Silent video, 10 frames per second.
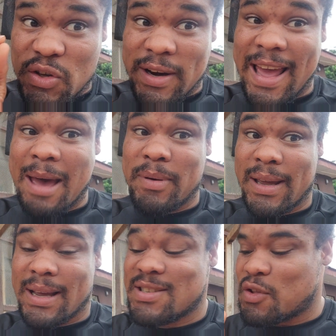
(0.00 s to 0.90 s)
was gonna happen,
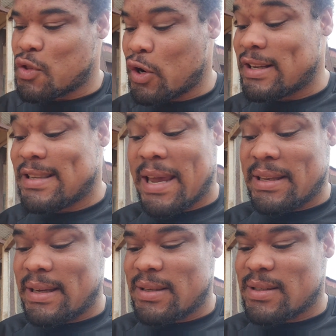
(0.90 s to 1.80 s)
guys. They're gonna take
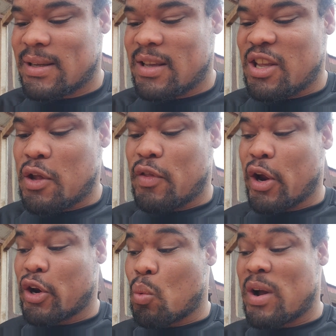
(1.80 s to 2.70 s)
this.
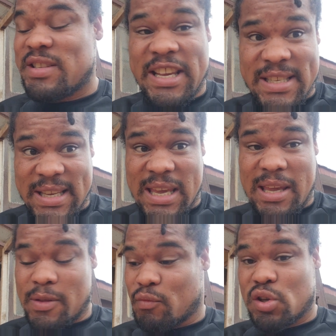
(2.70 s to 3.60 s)
Once they
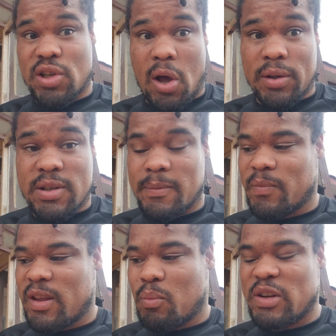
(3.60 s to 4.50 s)
see the results,
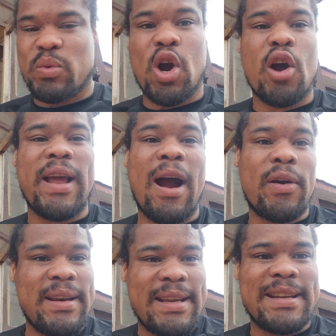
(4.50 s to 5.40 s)
which I
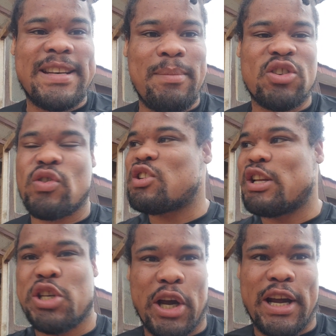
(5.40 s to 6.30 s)
already did a demonstration. I
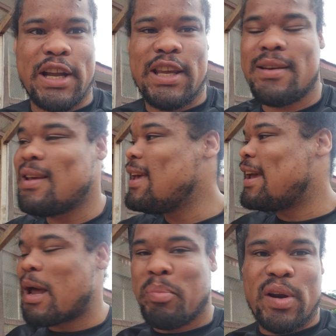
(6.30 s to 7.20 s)
took an onion
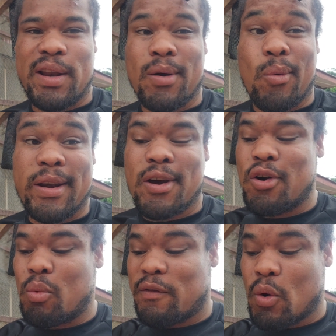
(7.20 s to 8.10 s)
and I put it in the window
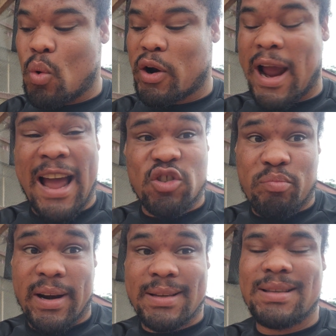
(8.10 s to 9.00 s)
with a
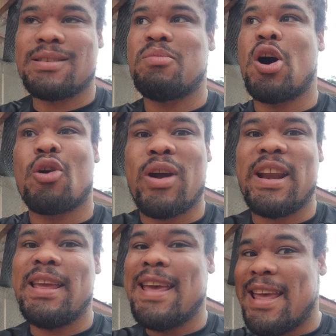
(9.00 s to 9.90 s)
hydroponic system
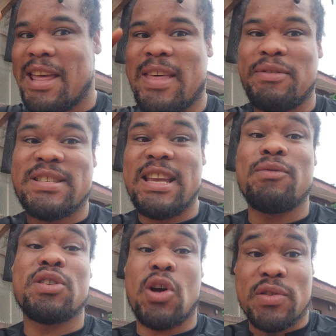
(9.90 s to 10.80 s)
already, and they've seen the
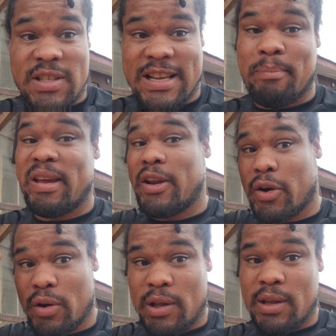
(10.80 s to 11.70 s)
results since I've been here,